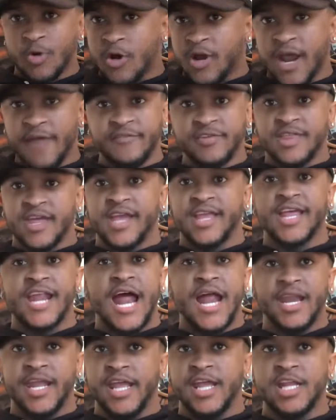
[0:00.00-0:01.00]
everything that I
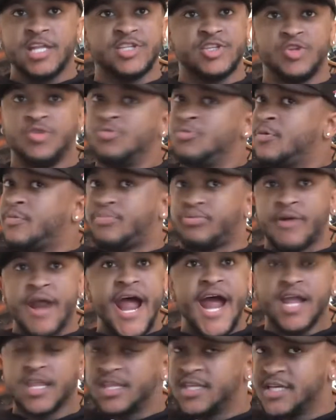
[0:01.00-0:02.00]
needed to do in
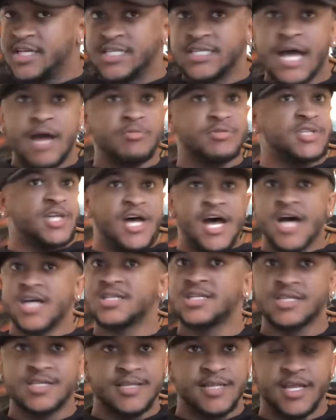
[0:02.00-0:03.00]
practice. I was
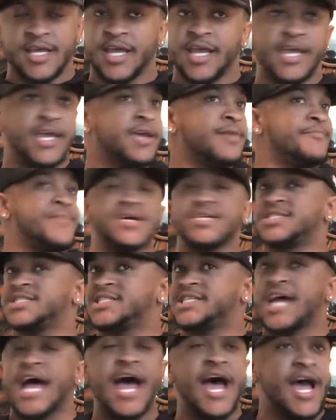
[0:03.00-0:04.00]
hustling, hitting my
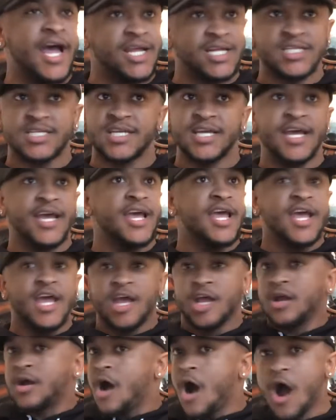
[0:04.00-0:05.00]
shots,
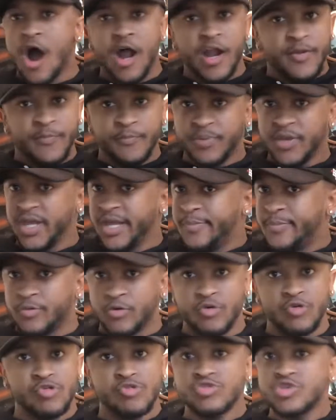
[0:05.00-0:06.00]
guarding
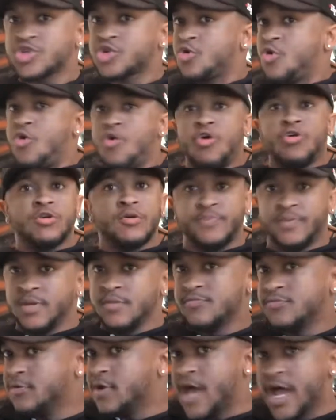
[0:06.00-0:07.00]
people, scoring on
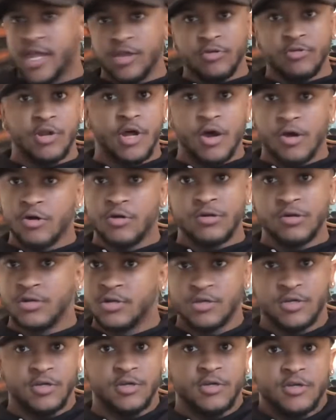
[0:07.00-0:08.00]
people, like, doing
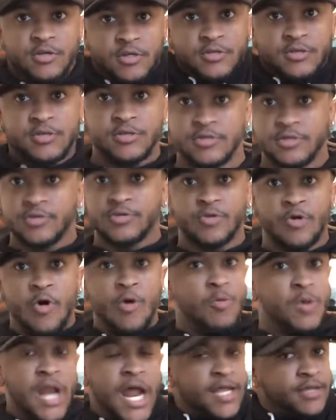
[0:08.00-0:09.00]

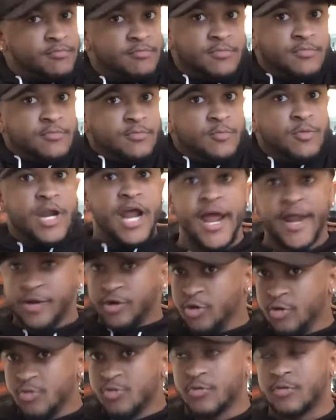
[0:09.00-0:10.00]
what I
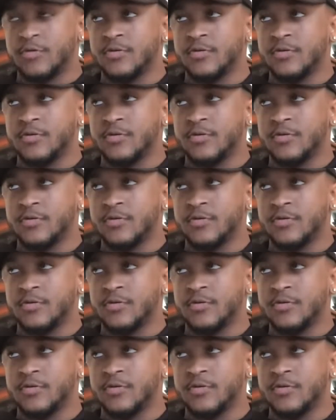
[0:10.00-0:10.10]
do.